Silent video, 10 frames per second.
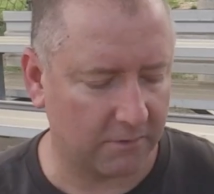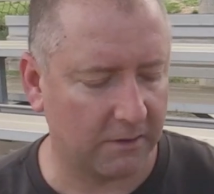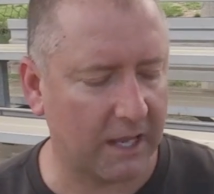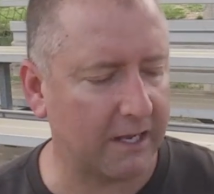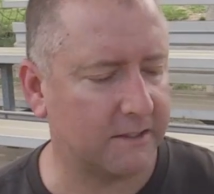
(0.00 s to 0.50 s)

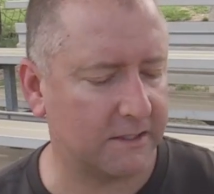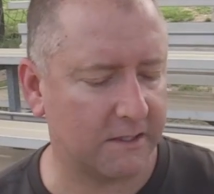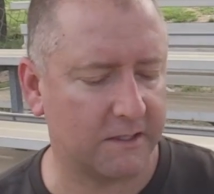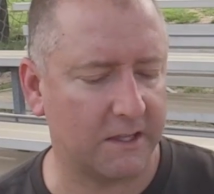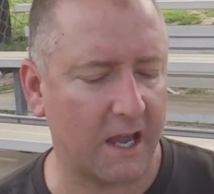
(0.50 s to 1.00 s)
liked
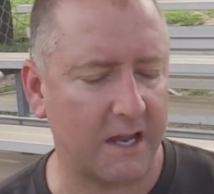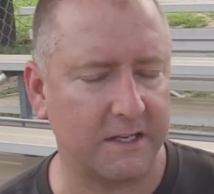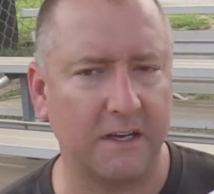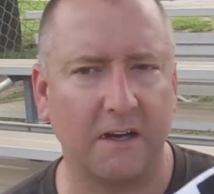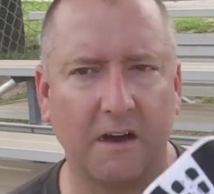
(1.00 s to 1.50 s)
the
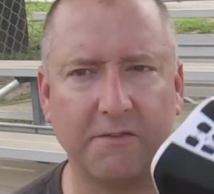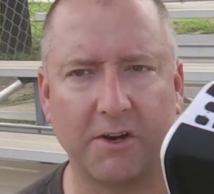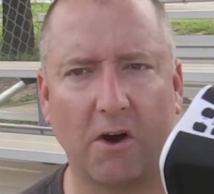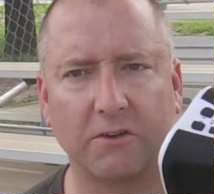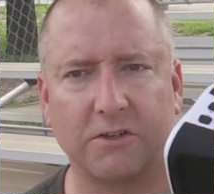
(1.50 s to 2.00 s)
idea of
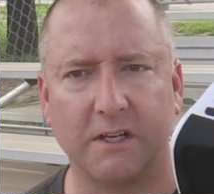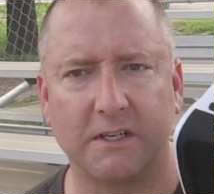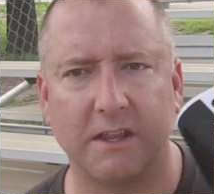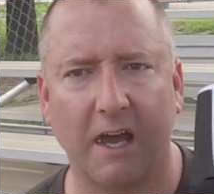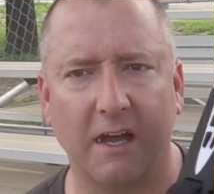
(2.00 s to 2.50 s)
an
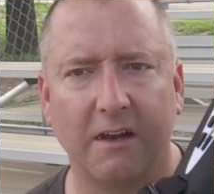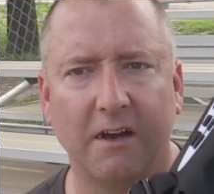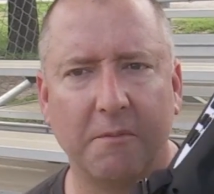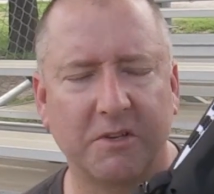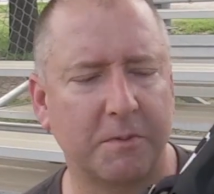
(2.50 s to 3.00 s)
alternate to that,
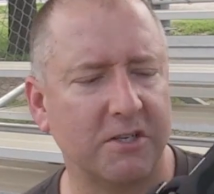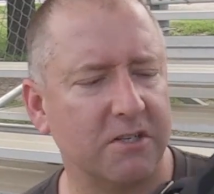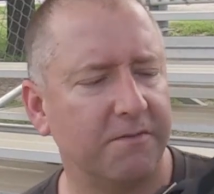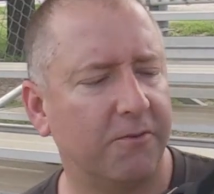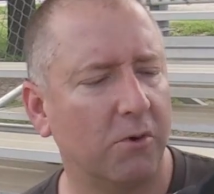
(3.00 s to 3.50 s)
um,
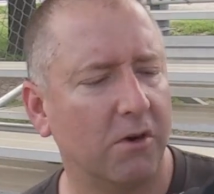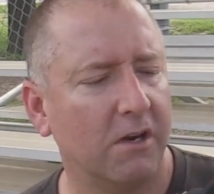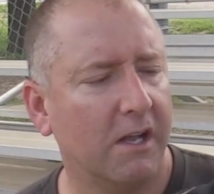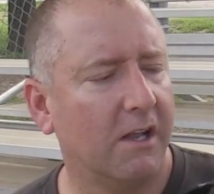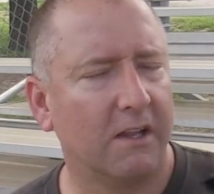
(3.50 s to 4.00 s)
especially
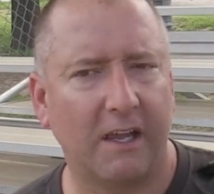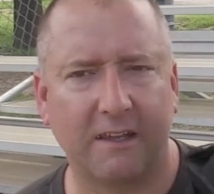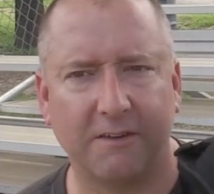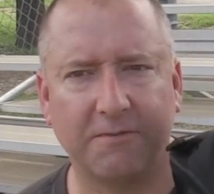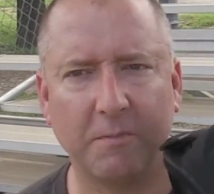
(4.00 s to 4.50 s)
for
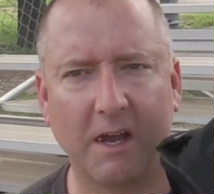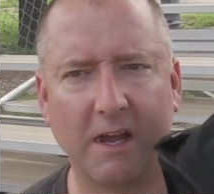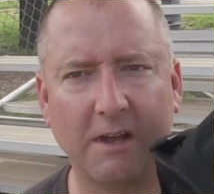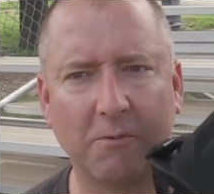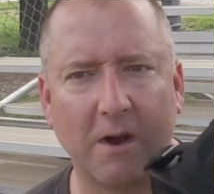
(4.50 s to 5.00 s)
like if my